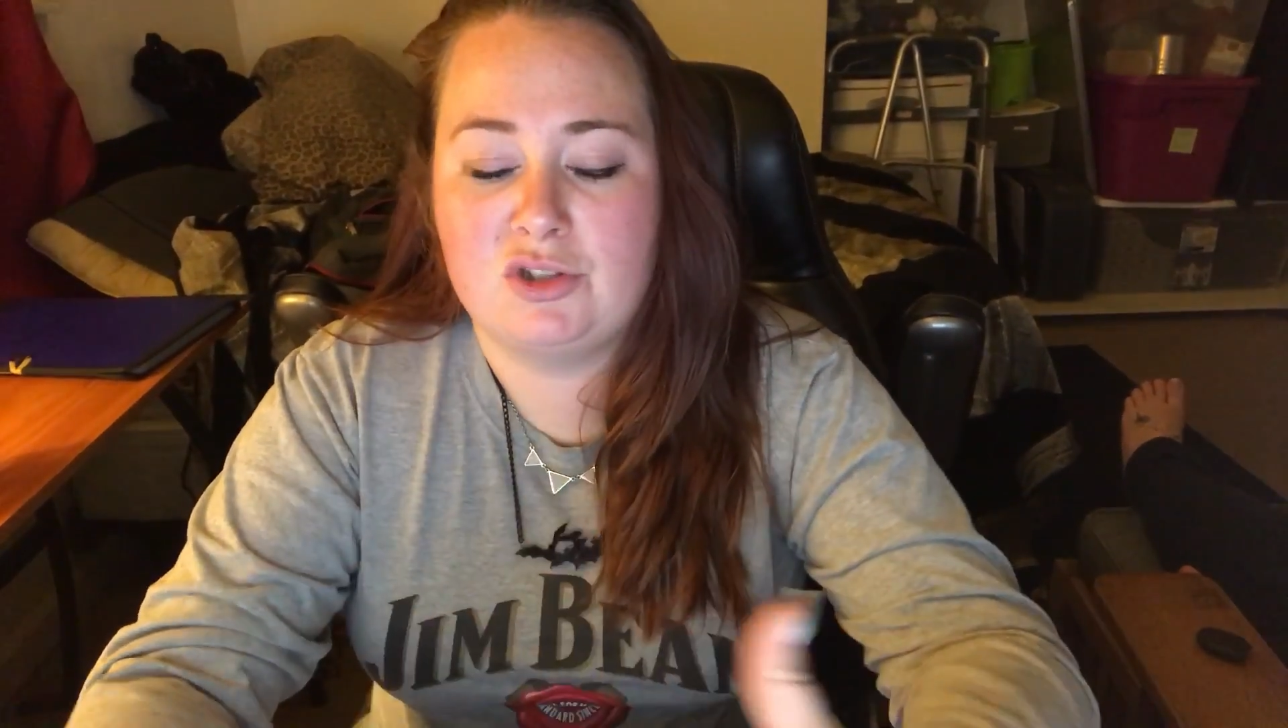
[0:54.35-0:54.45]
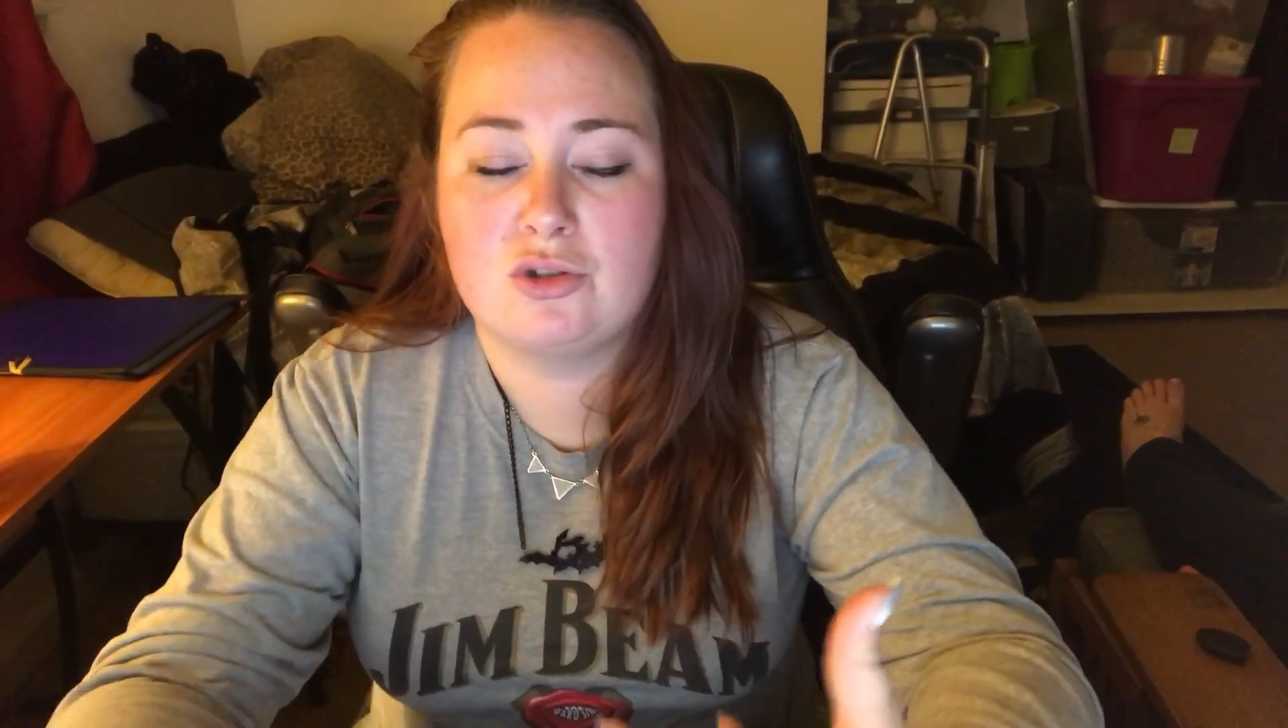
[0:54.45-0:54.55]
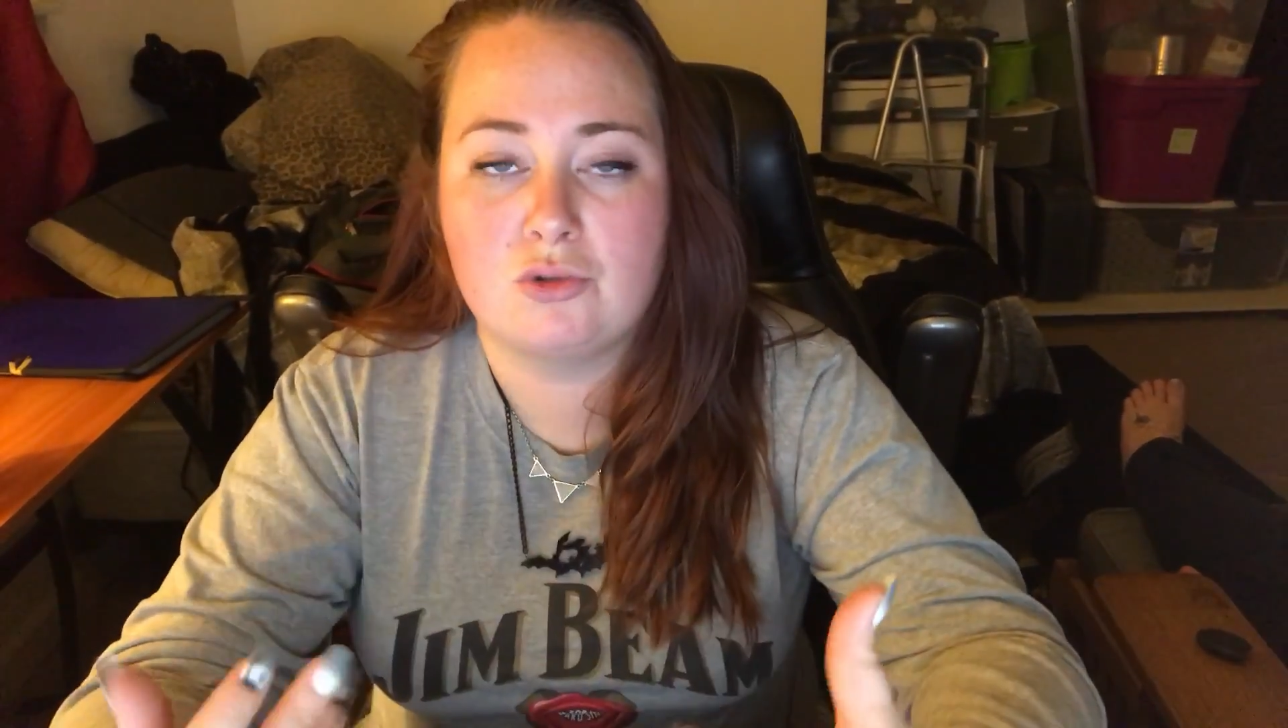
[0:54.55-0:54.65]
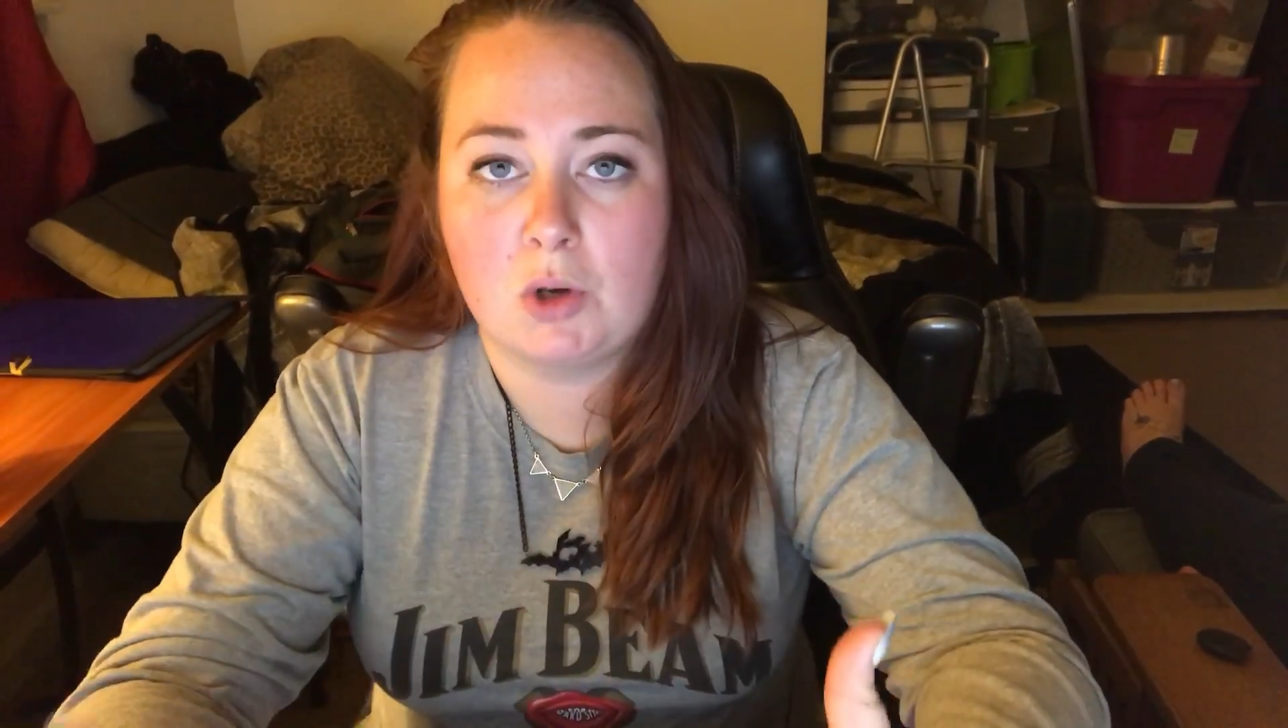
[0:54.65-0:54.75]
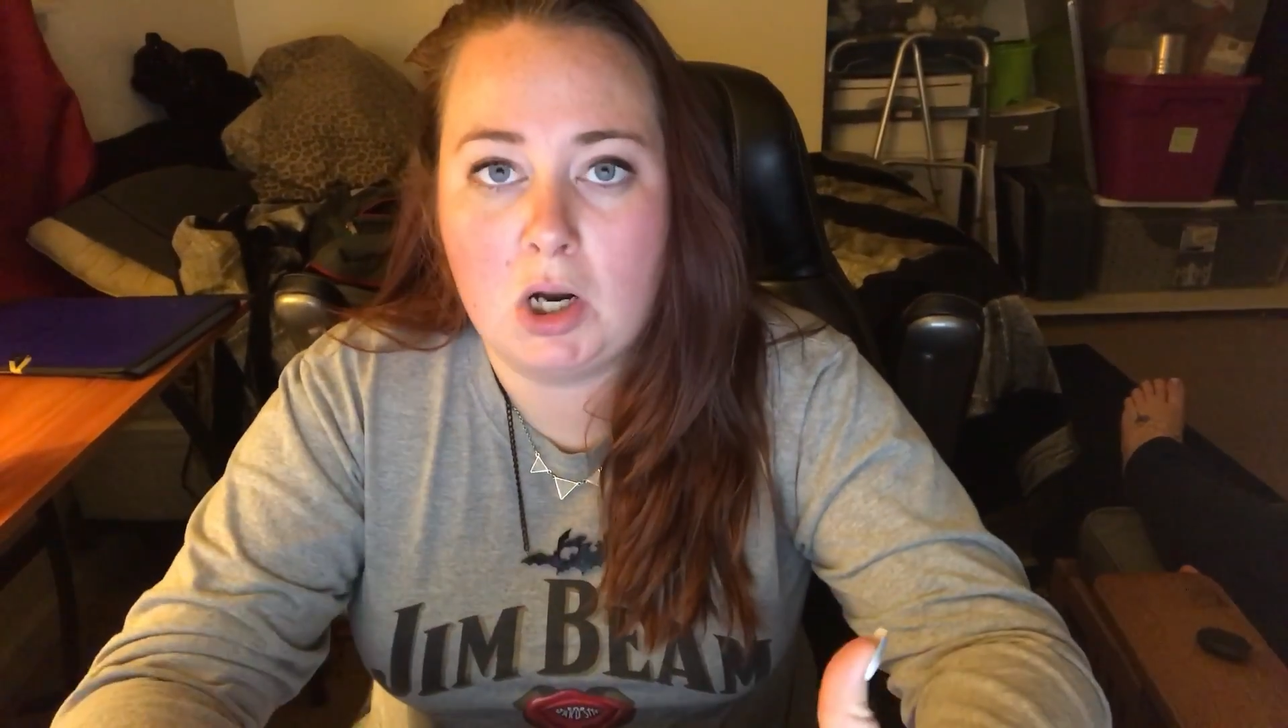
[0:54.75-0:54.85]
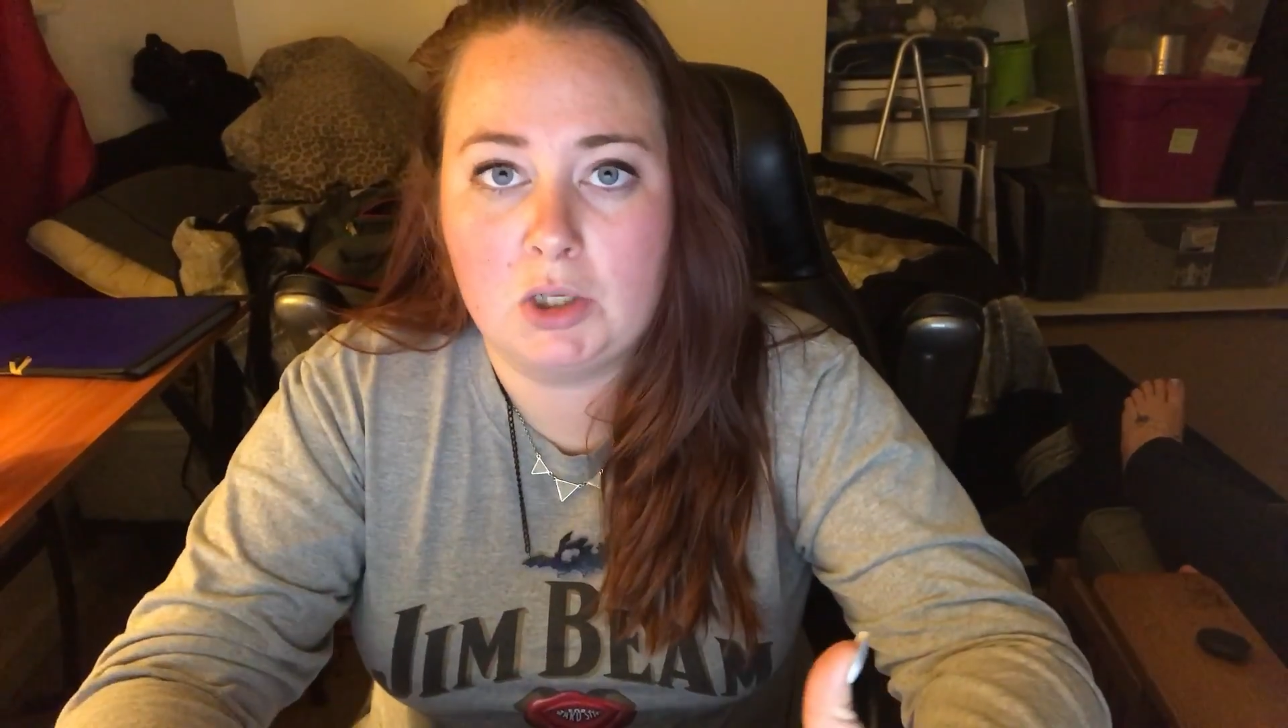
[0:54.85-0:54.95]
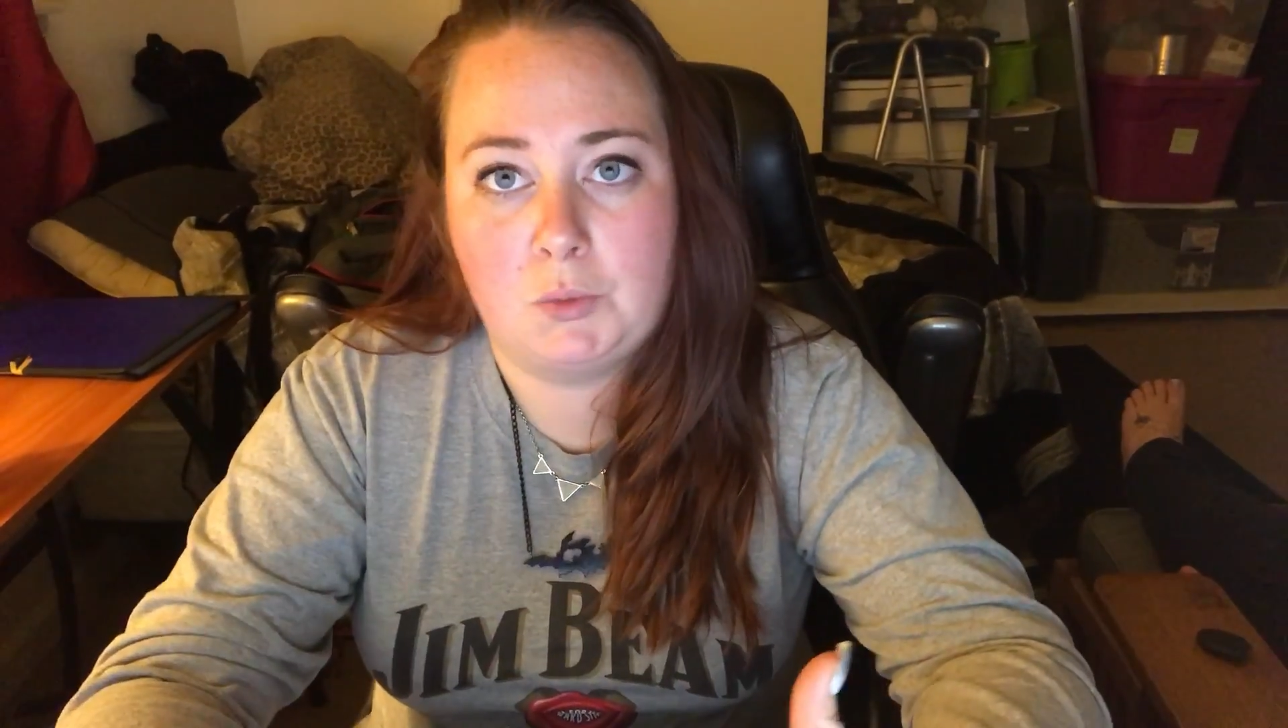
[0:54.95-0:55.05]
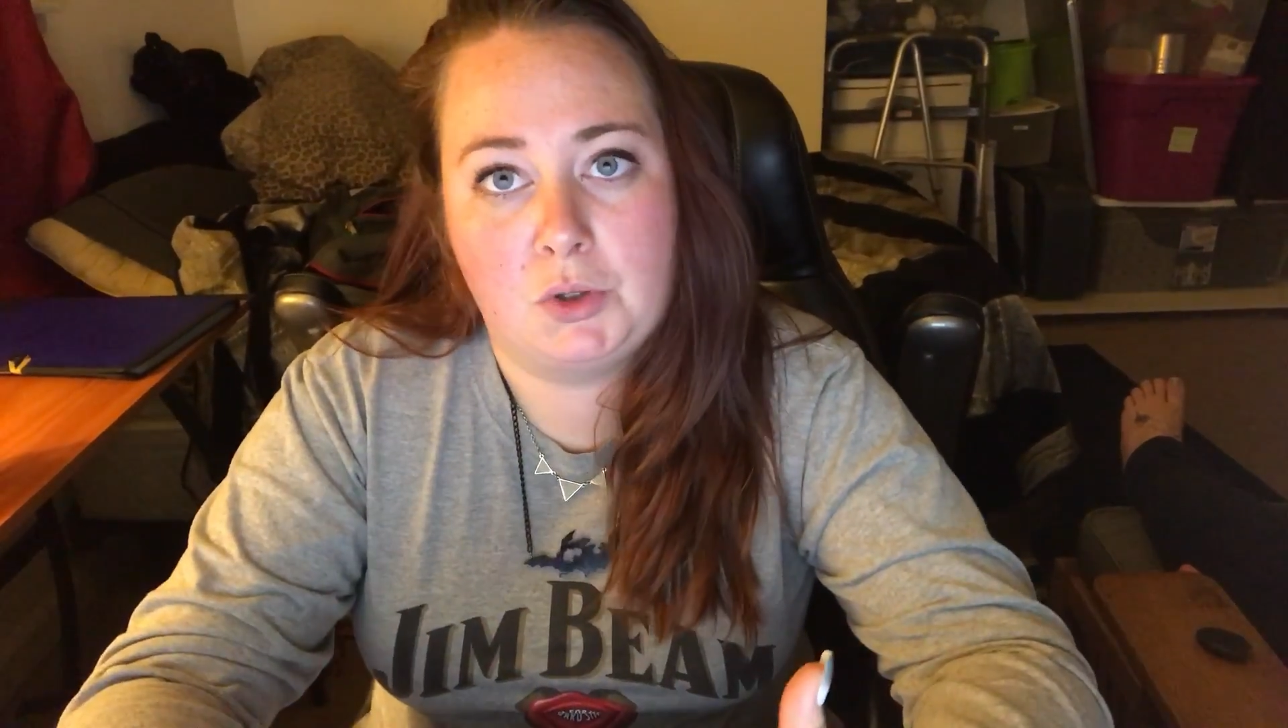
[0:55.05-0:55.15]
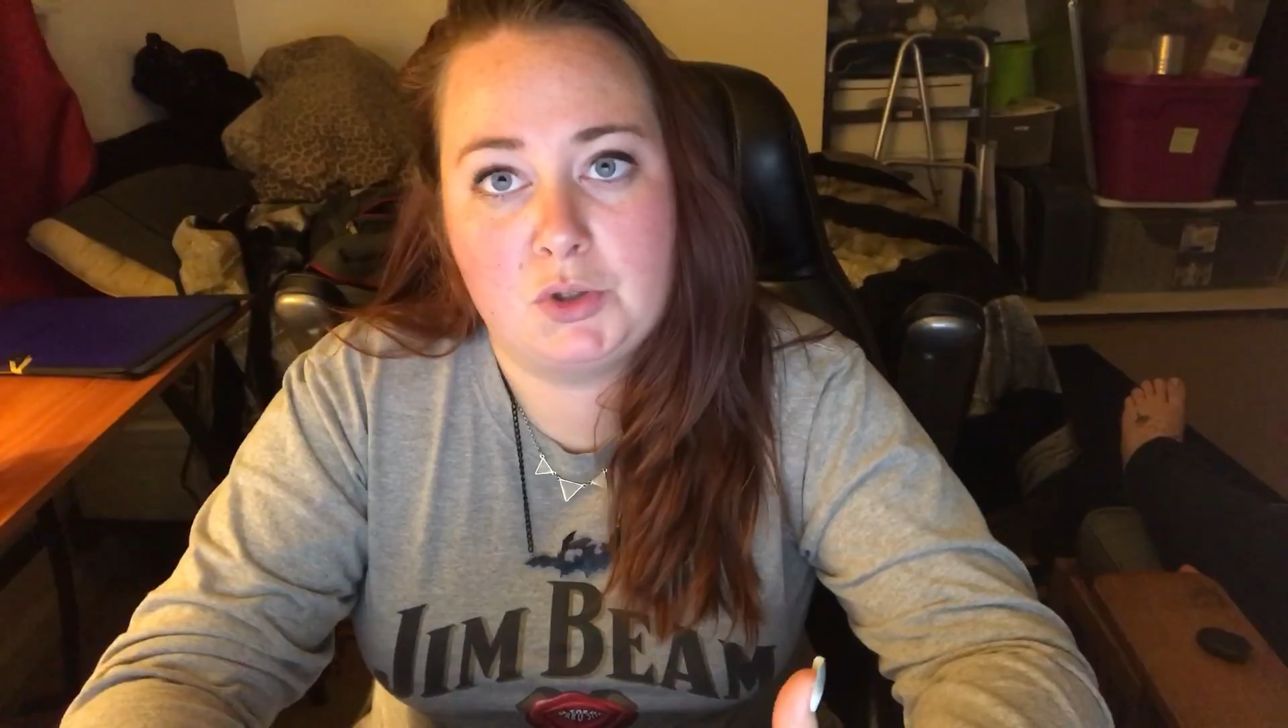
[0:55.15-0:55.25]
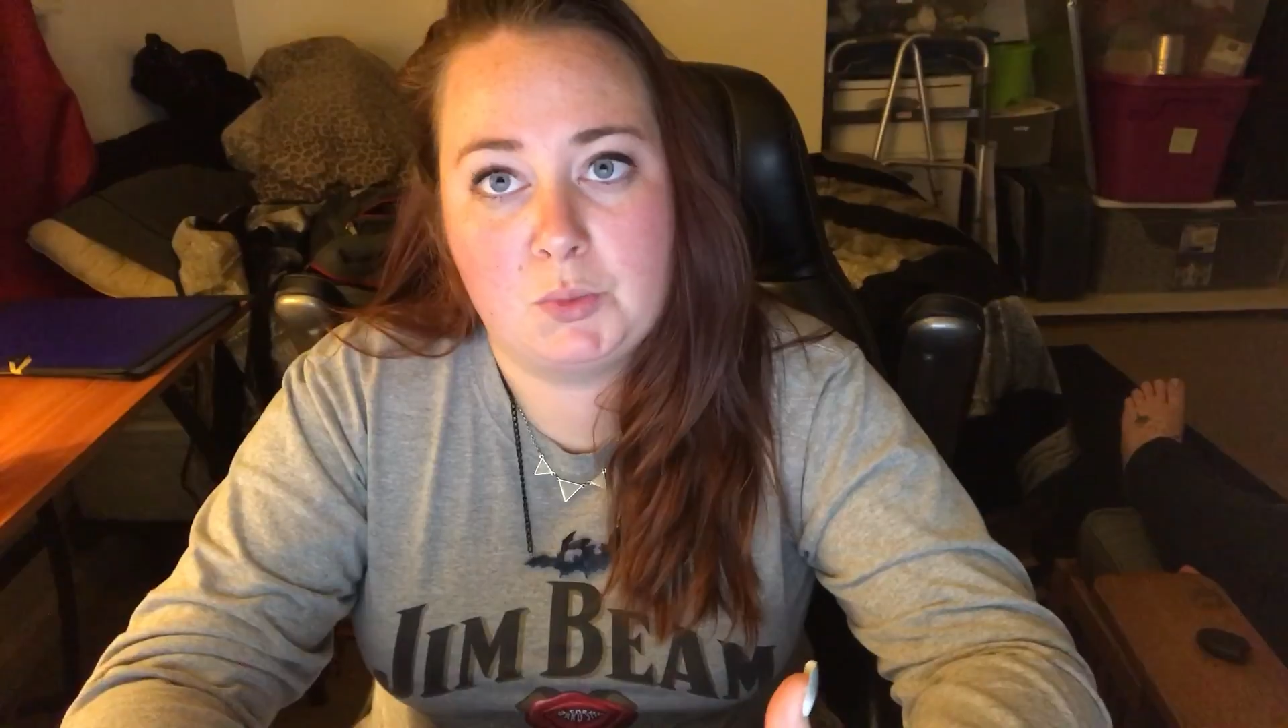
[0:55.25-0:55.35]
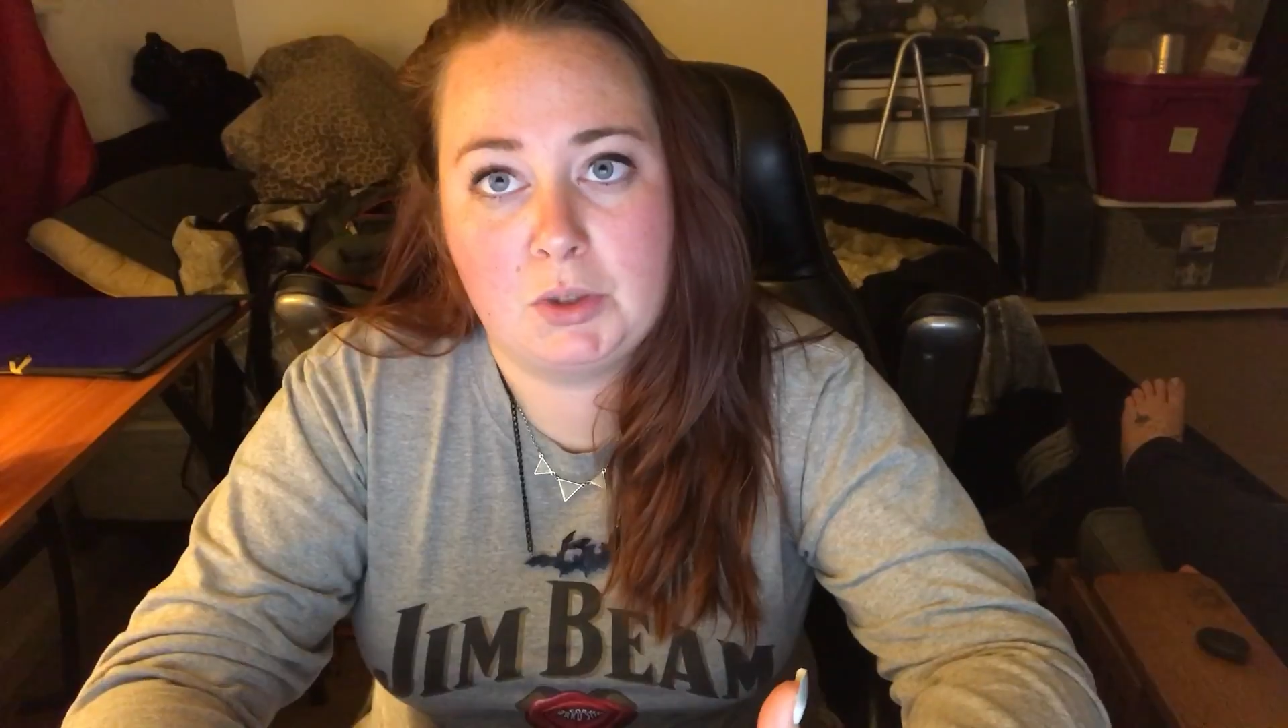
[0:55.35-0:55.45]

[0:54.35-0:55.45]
strong in order to